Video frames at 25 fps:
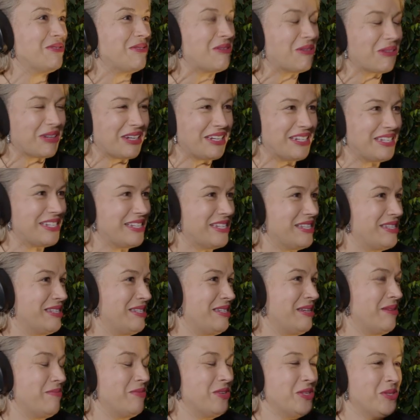got into
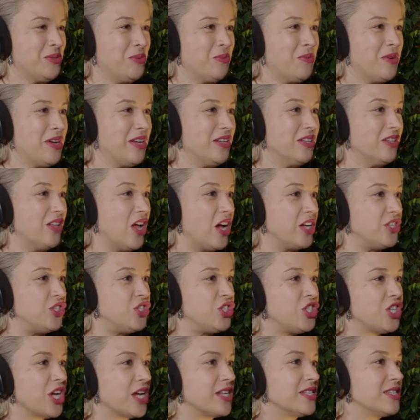STEM as well. I
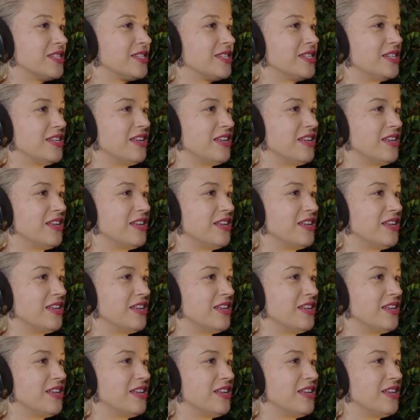just